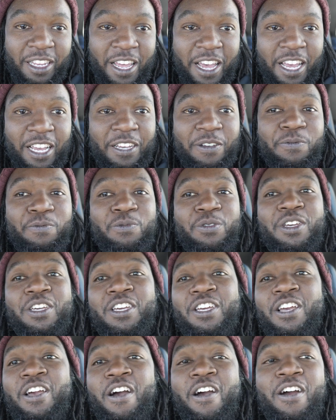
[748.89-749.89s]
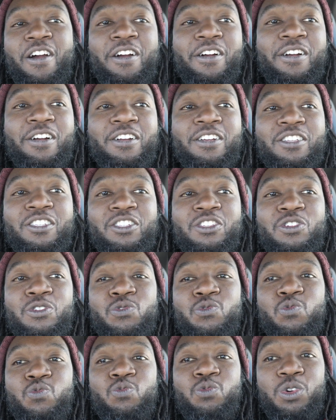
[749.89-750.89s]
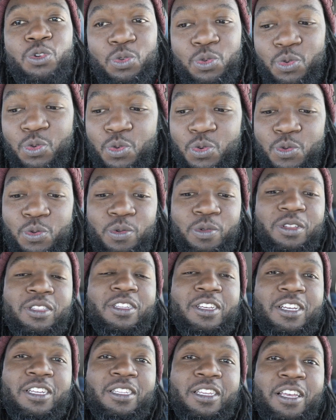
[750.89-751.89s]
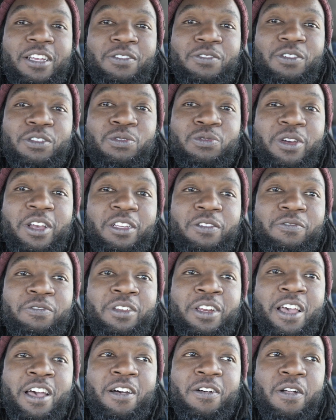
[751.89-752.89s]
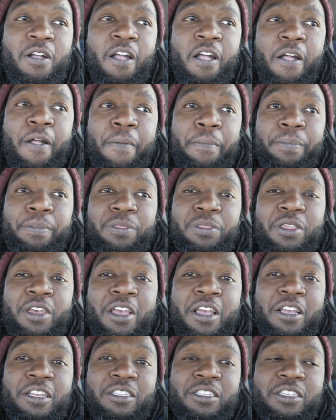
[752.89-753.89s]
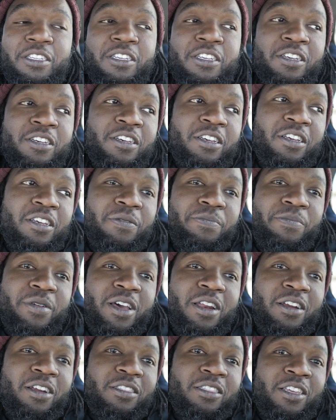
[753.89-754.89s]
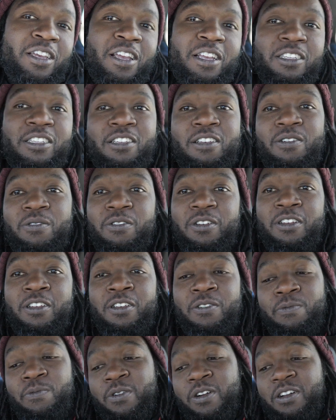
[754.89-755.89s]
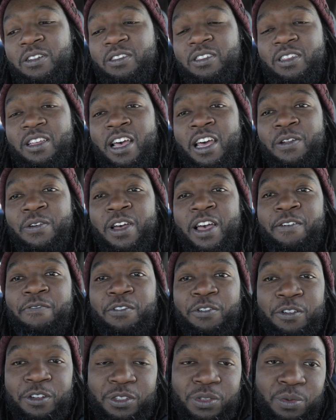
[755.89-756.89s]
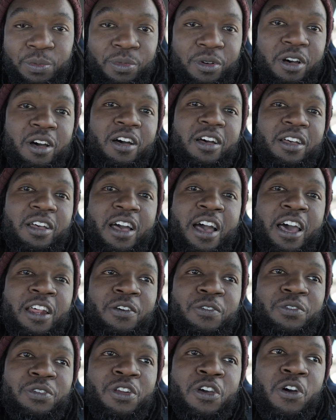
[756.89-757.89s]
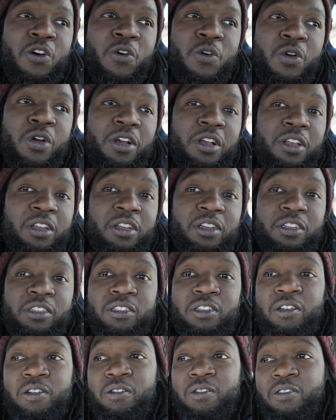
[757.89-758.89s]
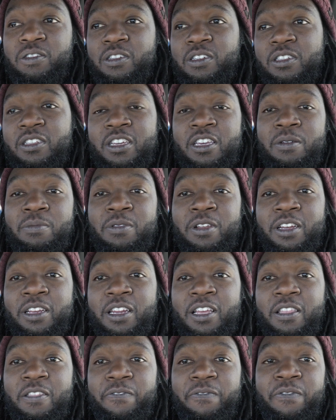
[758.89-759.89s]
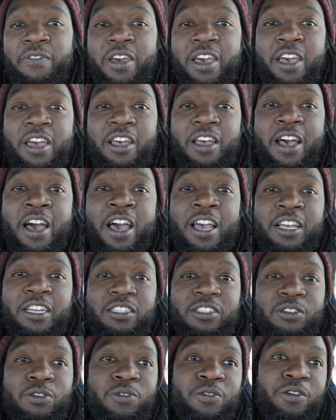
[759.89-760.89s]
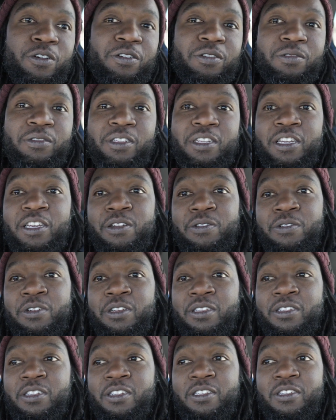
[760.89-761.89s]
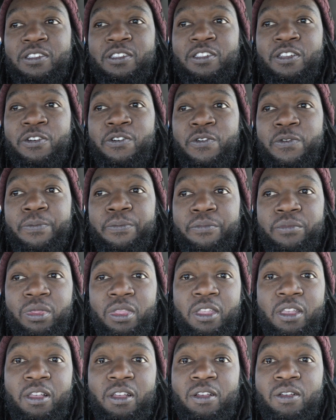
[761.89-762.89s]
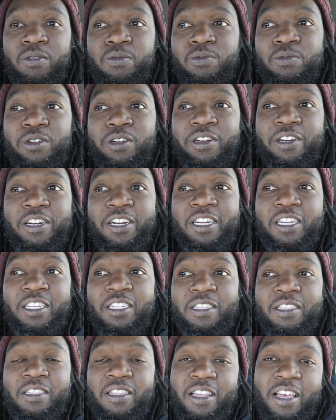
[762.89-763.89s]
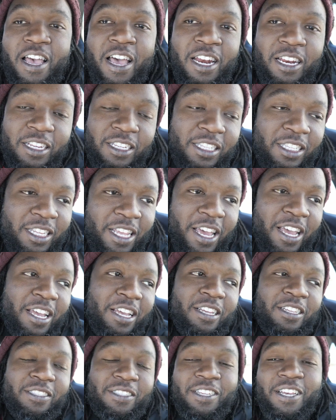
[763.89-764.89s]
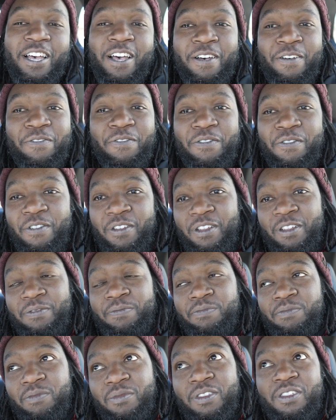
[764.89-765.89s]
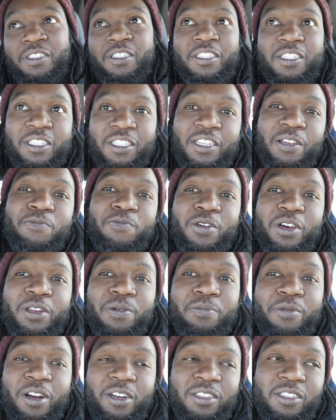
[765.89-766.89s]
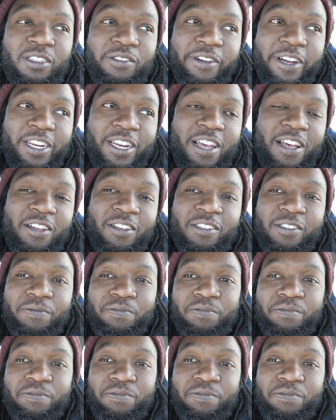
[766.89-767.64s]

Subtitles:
Like, we are screwed with these interest rates for now. Things could get better. Things could get worse. I don't have a crystal ball. I don't know. So just keep looking at the Fed hikes or decreases. So we're at a state of somewhat emergency right now.